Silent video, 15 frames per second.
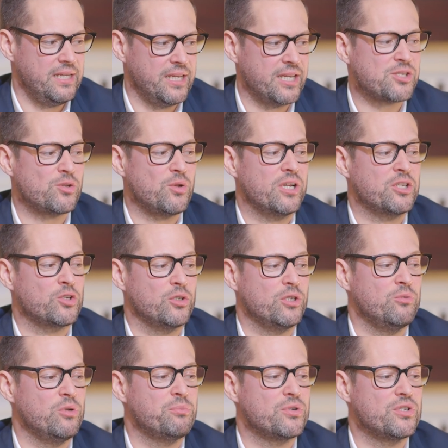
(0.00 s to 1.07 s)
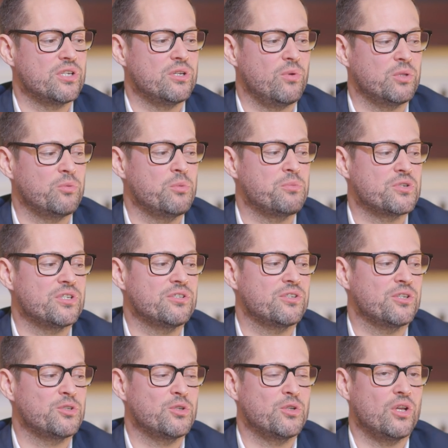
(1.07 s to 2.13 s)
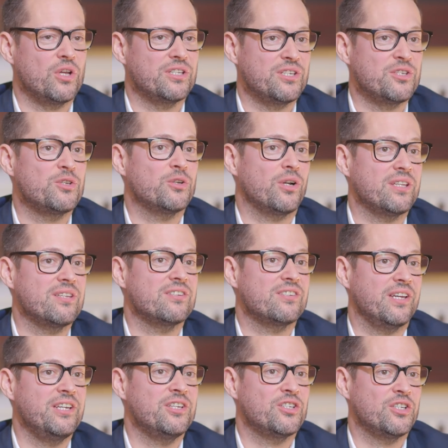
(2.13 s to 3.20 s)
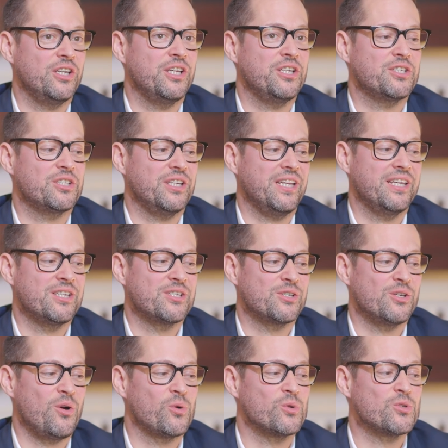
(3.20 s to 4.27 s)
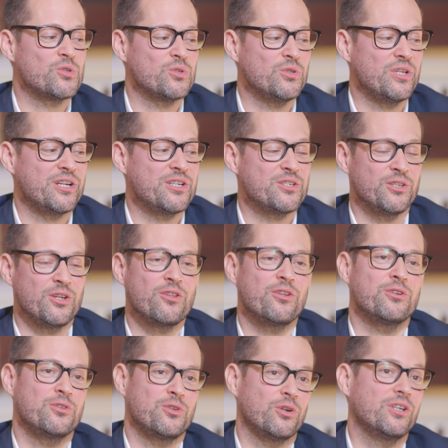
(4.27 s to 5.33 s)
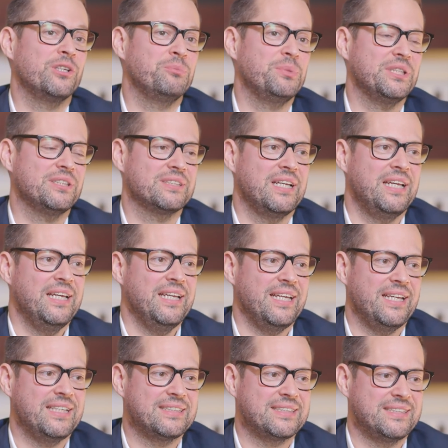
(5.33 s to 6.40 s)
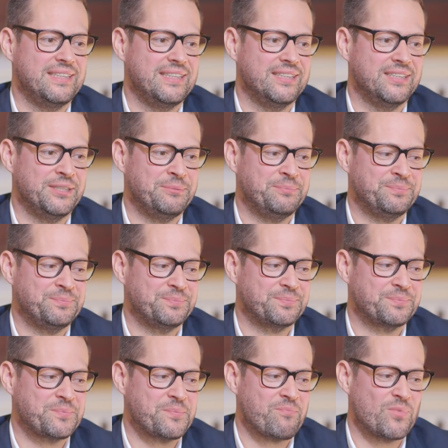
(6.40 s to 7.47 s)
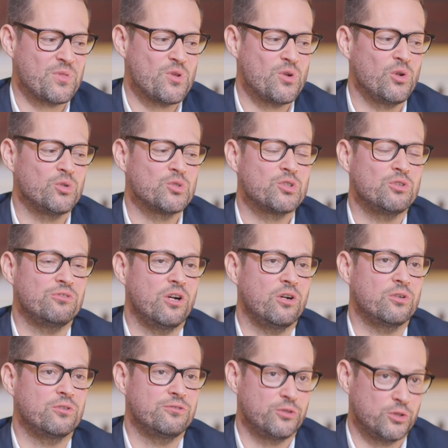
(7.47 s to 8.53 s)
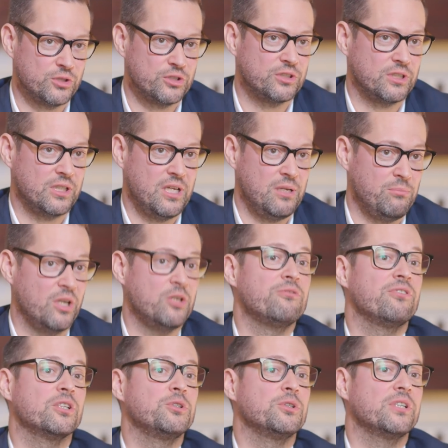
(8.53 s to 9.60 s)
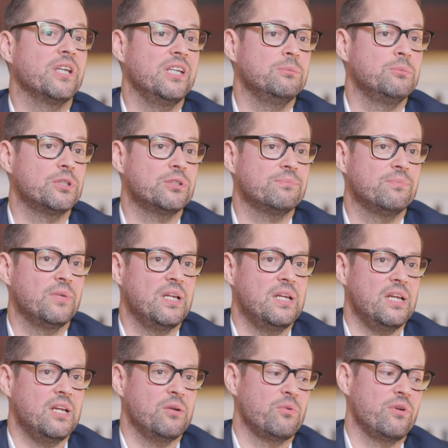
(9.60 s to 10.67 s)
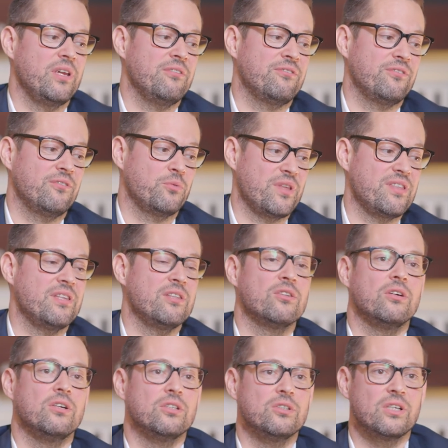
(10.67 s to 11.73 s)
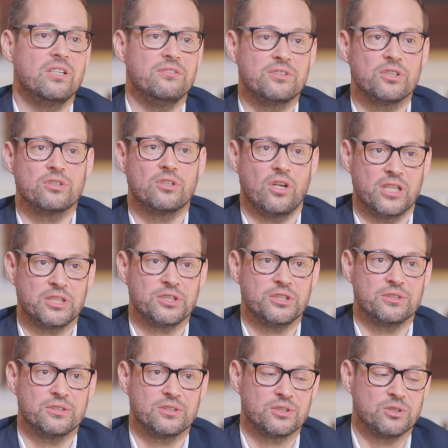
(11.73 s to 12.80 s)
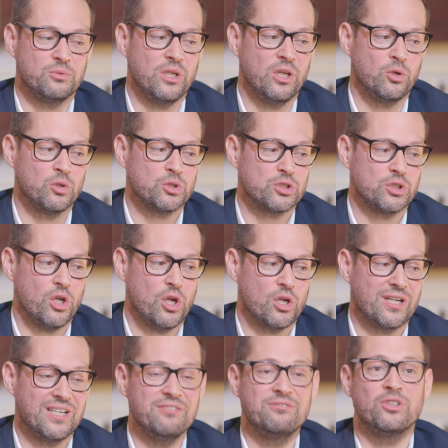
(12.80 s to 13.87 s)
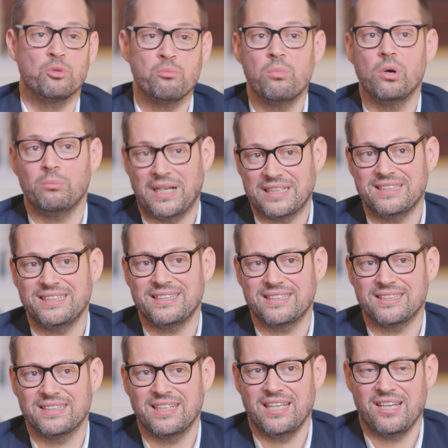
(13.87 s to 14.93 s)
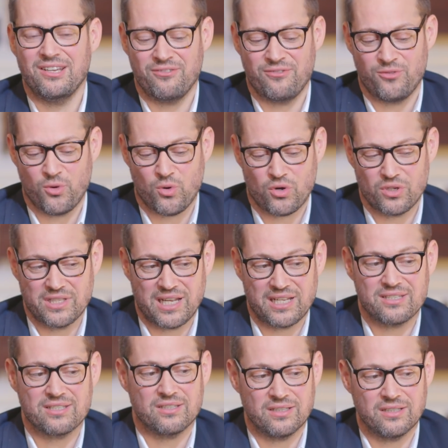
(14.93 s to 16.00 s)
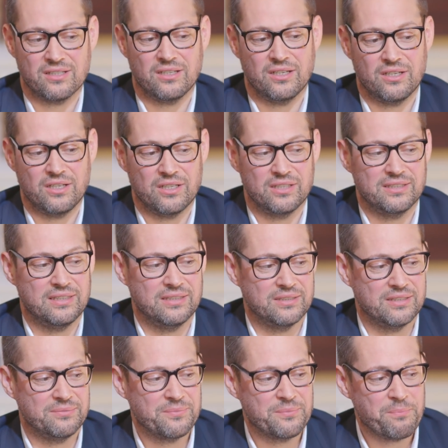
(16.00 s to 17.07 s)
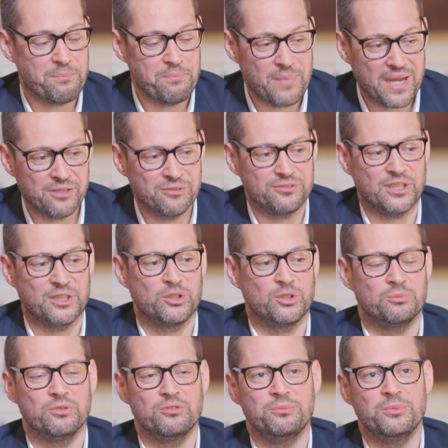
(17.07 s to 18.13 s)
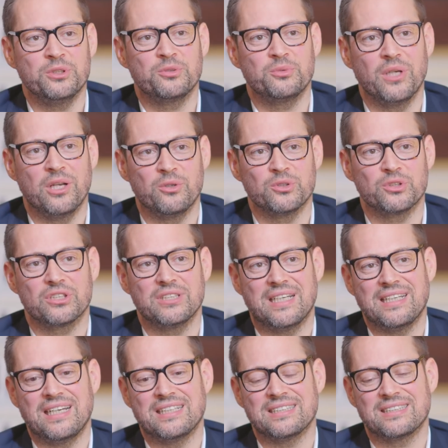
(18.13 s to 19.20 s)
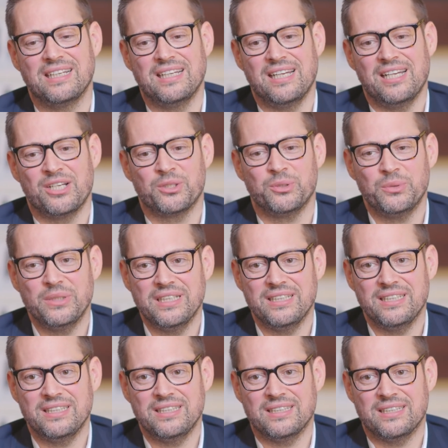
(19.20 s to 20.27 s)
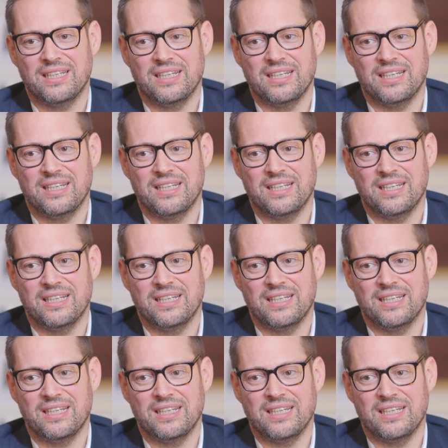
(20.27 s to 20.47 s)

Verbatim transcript: Yes, so actually we present, what we presented uh, this year at SIHH is also, there is another talking piece. It's the, um, the launch of our first manufacture caliber with, within the, the Clifton collection. So we launch a Clifton Baumatic mm -hmm. for that uh, manufacture movement we launched that has really,